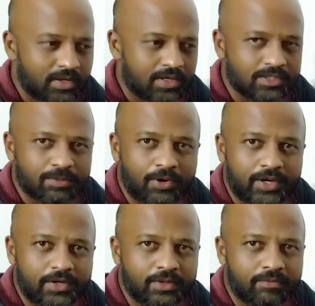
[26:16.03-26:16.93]

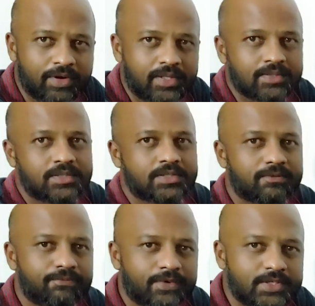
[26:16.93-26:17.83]
responding to the virus. It's
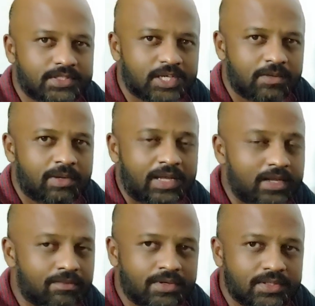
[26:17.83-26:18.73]
the first time
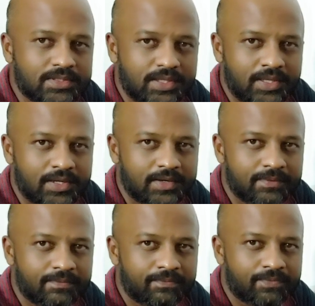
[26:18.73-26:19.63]
anyone is seeing it,
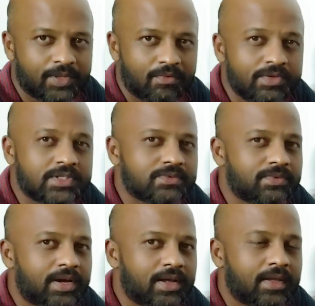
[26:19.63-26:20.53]
which is
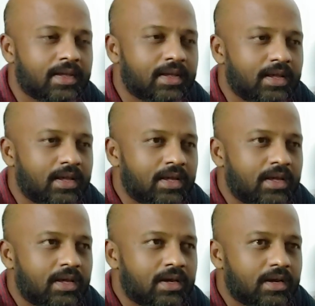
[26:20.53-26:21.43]
why
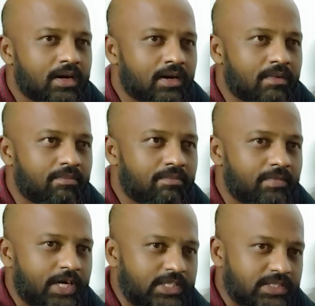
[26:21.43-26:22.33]

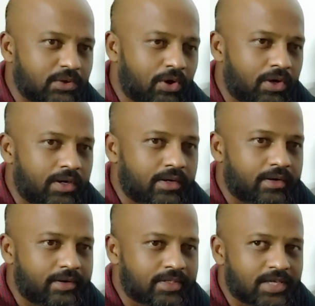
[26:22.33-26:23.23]
it's got
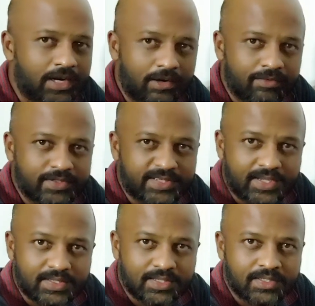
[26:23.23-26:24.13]
this kind of a
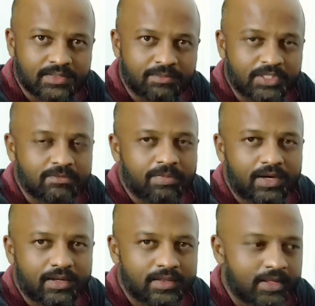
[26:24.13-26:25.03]
success much
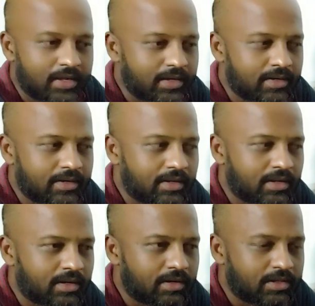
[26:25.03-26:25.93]
better than
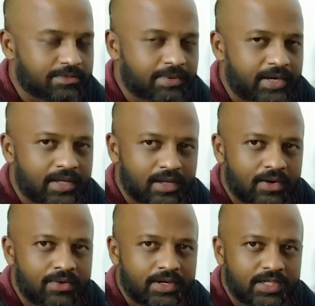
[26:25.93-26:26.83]
it's spreading
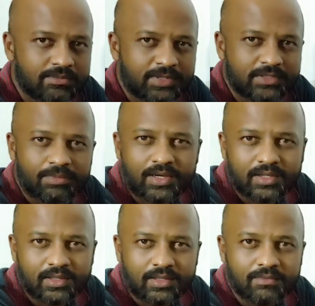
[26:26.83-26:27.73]
around, at least much
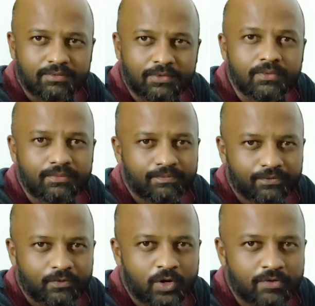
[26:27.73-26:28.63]
better than the flu.
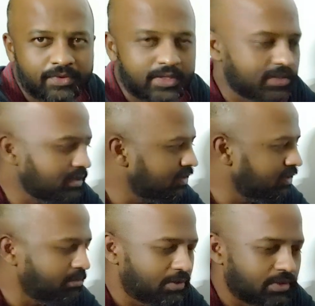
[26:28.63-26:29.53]
One of the reasons
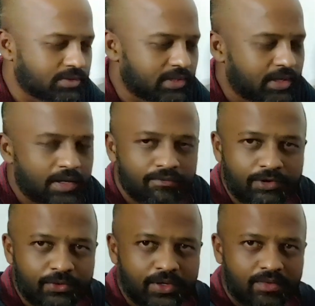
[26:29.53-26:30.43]
is because
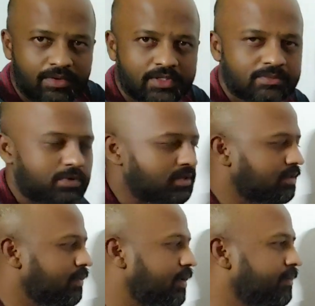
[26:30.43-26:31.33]
we don't have a
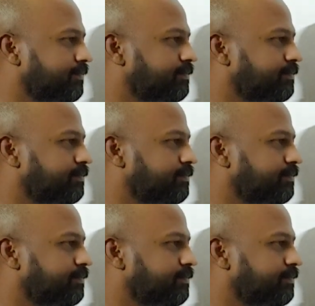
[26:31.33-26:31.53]
response to it.